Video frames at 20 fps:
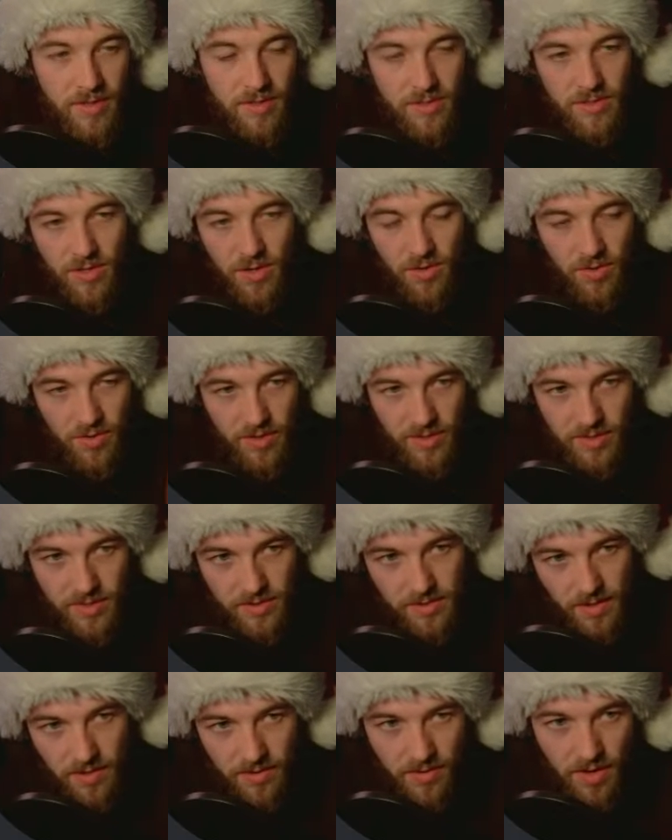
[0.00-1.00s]
So this is
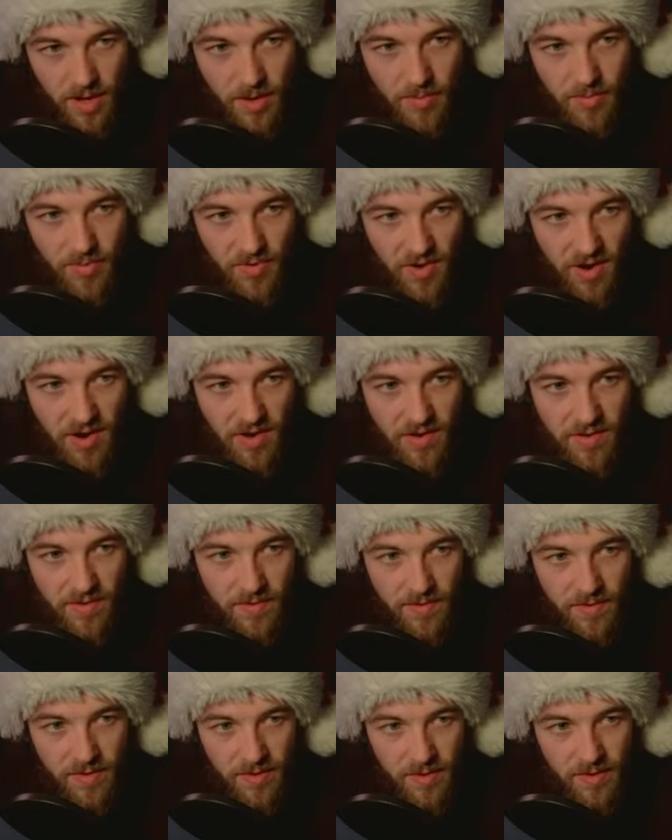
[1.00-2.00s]
the top right,
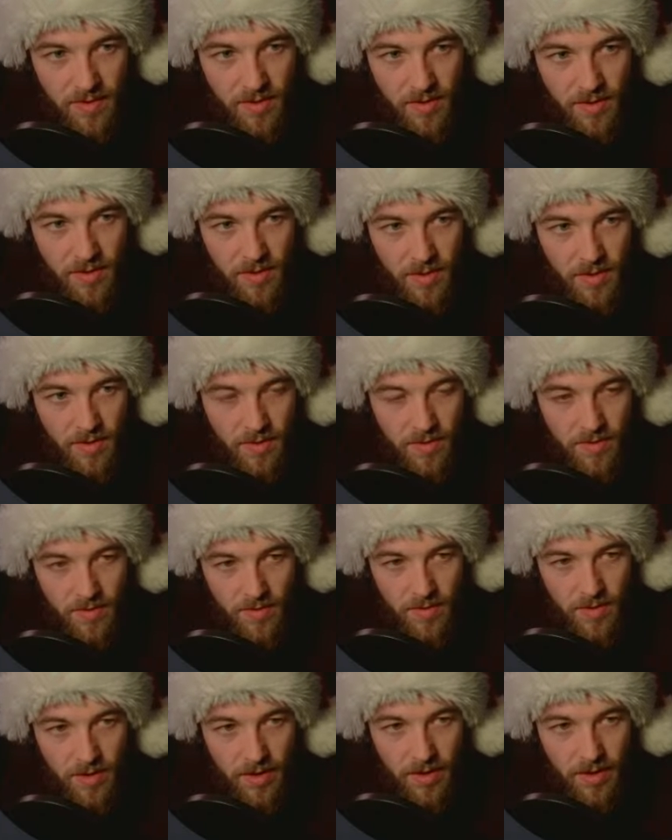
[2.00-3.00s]

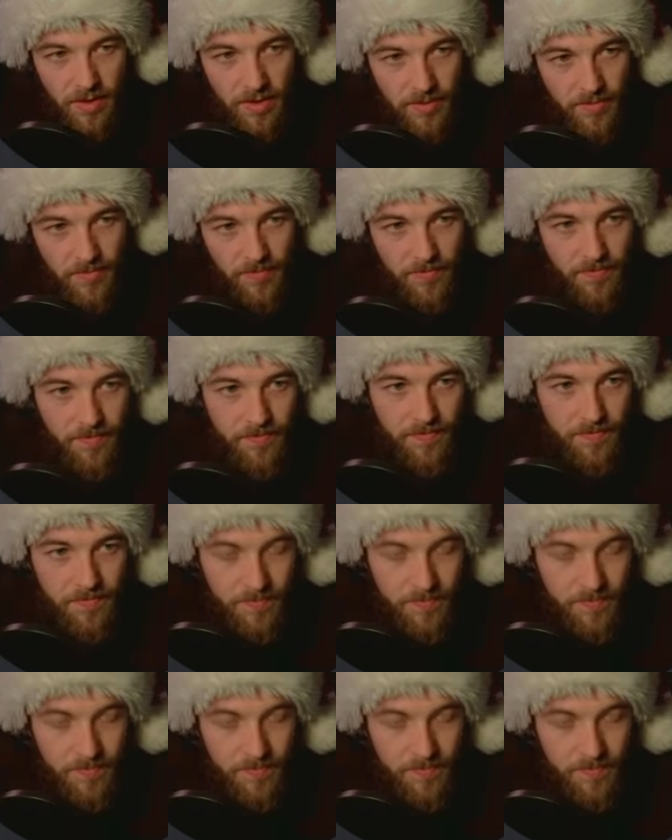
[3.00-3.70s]
top